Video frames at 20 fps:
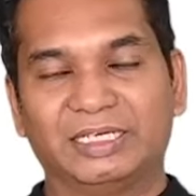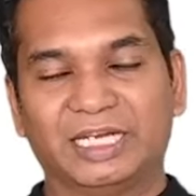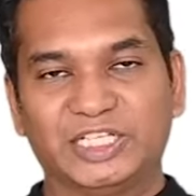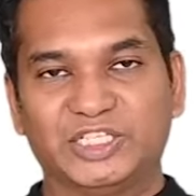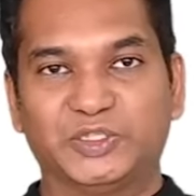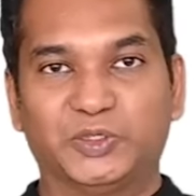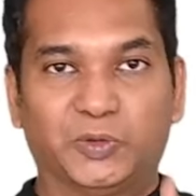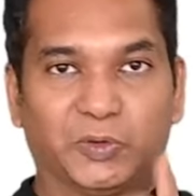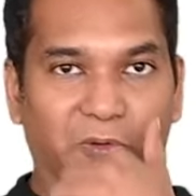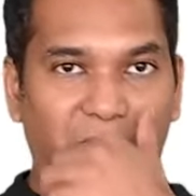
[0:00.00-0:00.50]

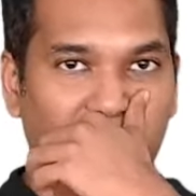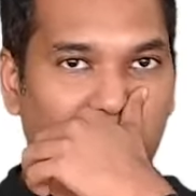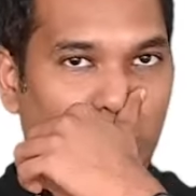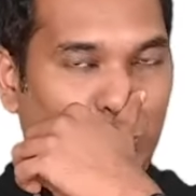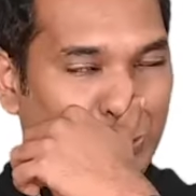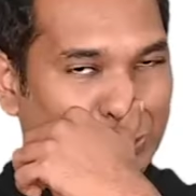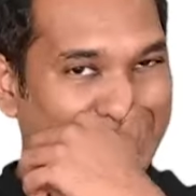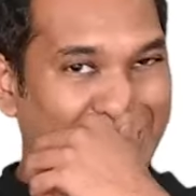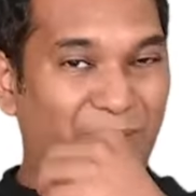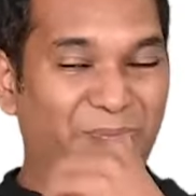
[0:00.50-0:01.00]
Azure
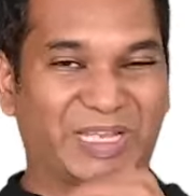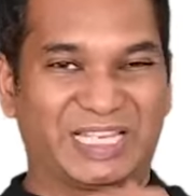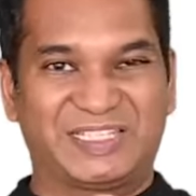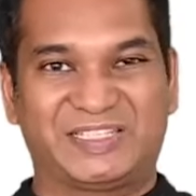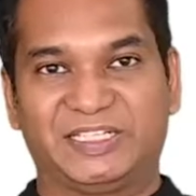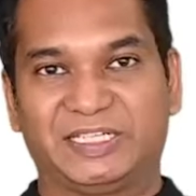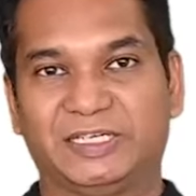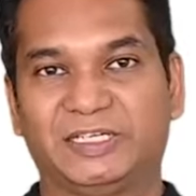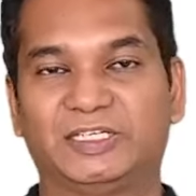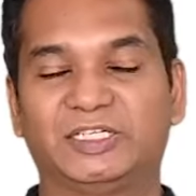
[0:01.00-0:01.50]
to some
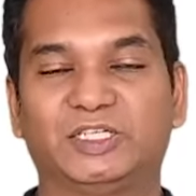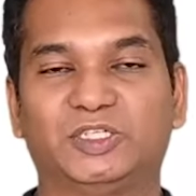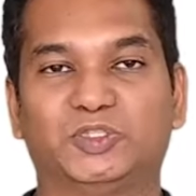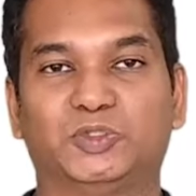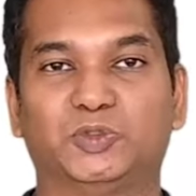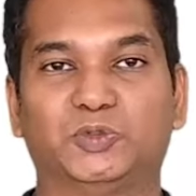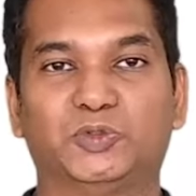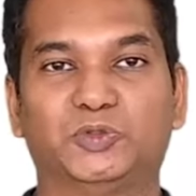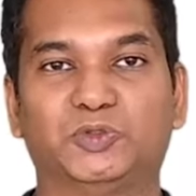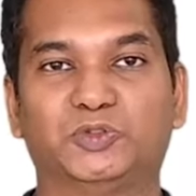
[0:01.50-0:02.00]
extent
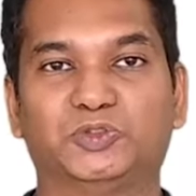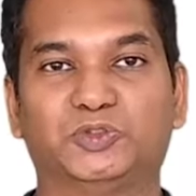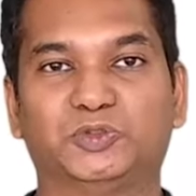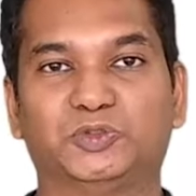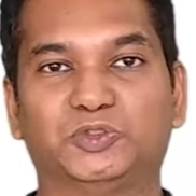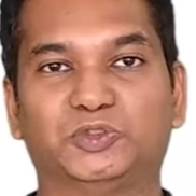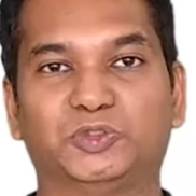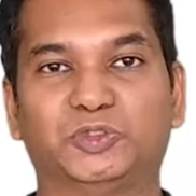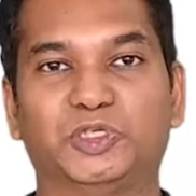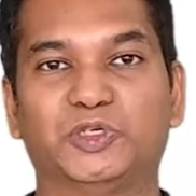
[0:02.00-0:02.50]
to
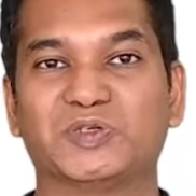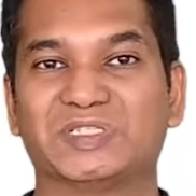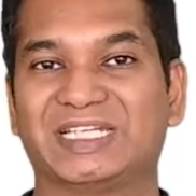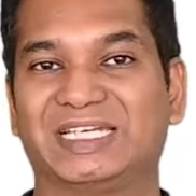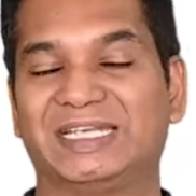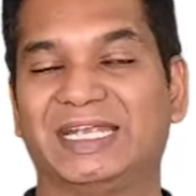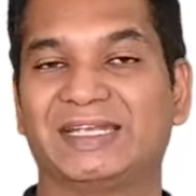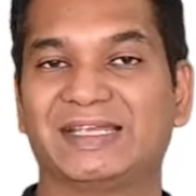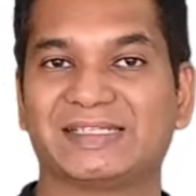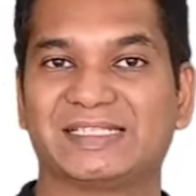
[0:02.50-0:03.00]
use
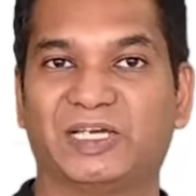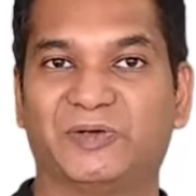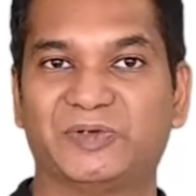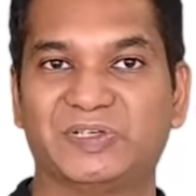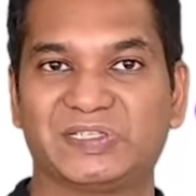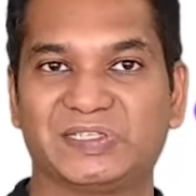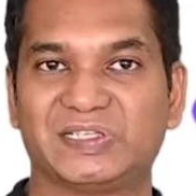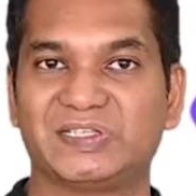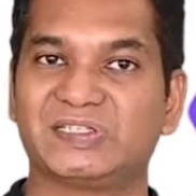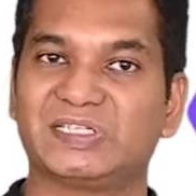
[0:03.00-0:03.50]
the data
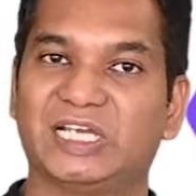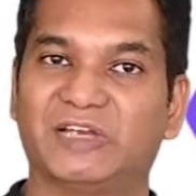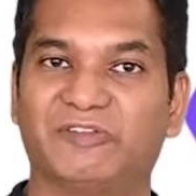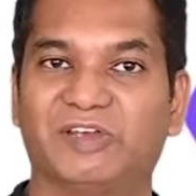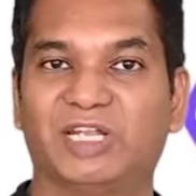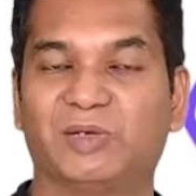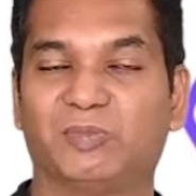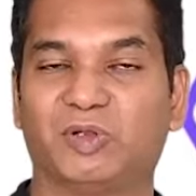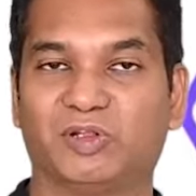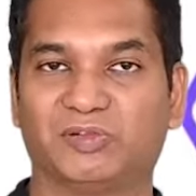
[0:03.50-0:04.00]
services
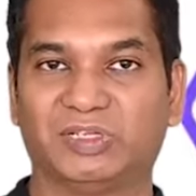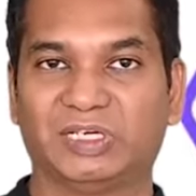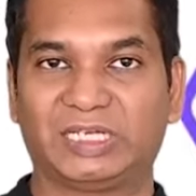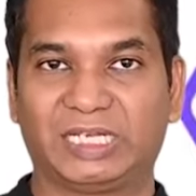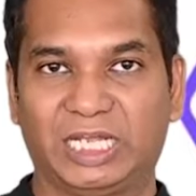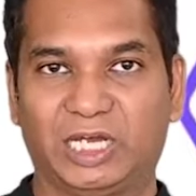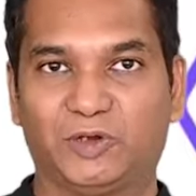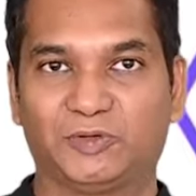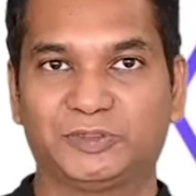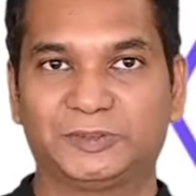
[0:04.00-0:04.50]
available on the
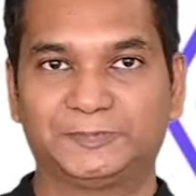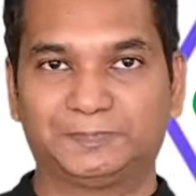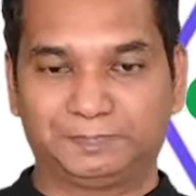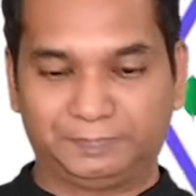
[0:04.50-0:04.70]
cloud.